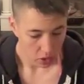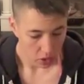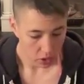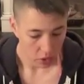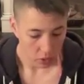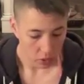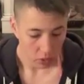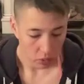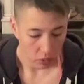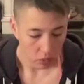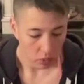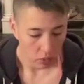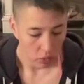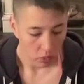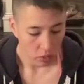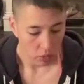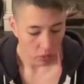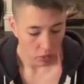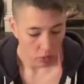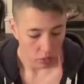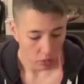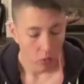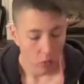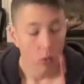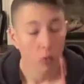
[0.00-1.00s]
2,
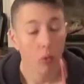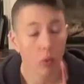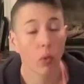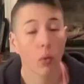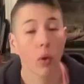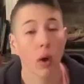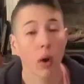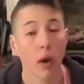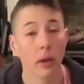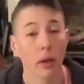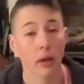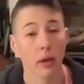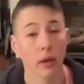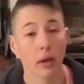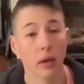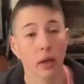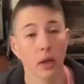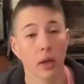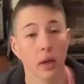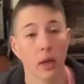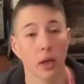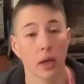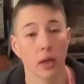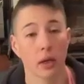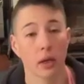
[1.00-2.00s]
1,
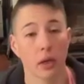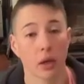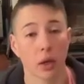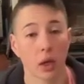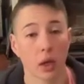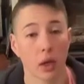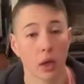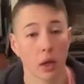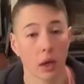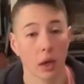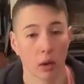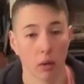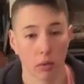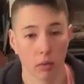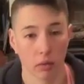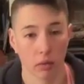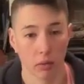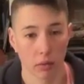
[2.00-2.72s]
and go.